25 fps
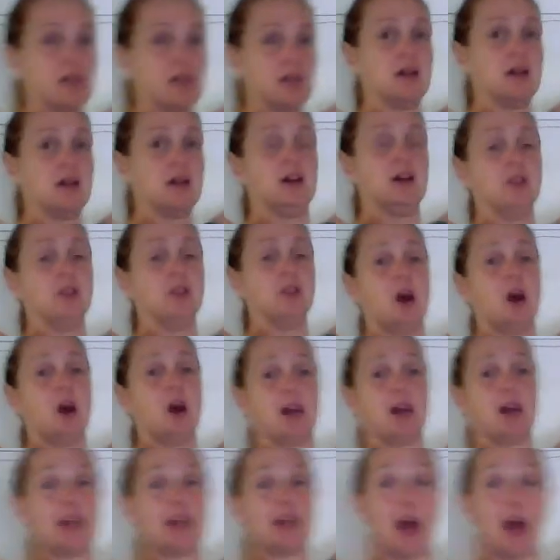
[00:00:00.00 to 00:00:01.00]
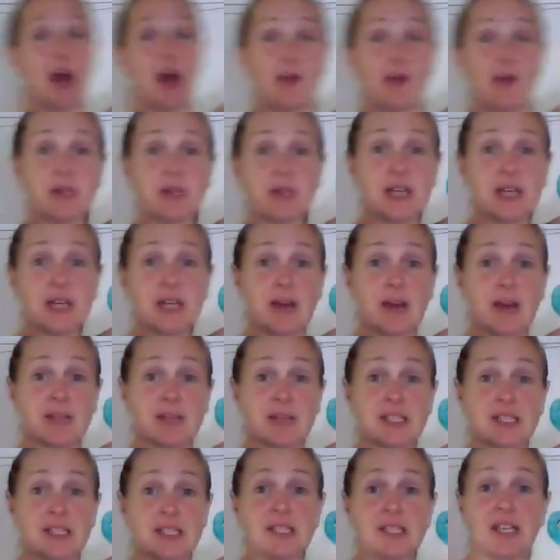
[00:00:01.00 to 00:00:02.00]
along, and every time it
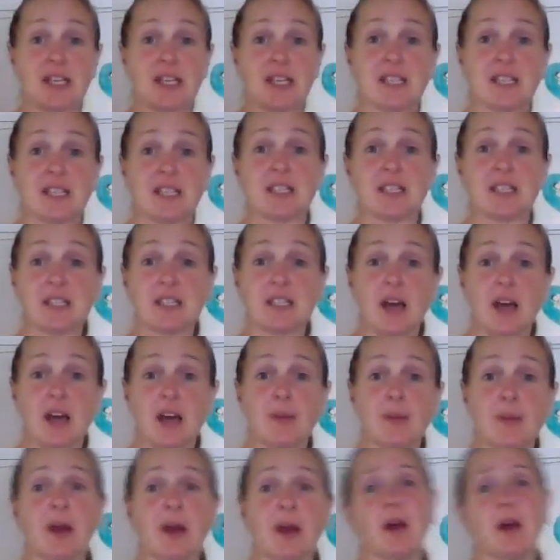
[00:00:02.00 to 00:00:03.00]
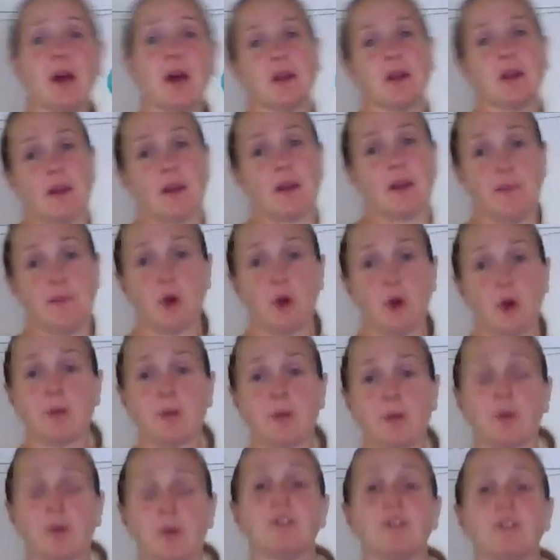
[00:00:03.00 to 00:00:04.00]
takes a step, that motor
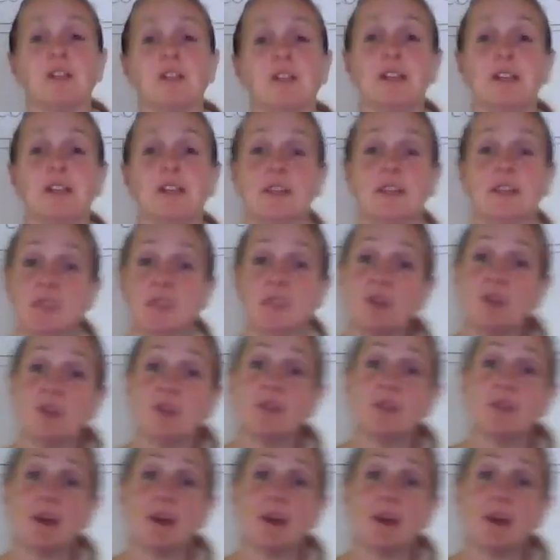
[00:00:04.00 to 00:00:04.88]
protein is using a